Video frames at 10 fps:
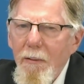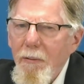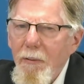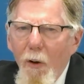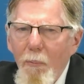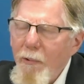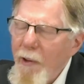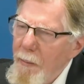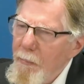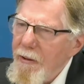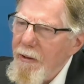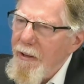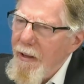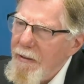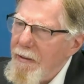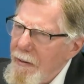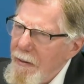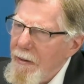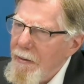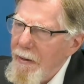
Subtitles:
Tom Graham has suggested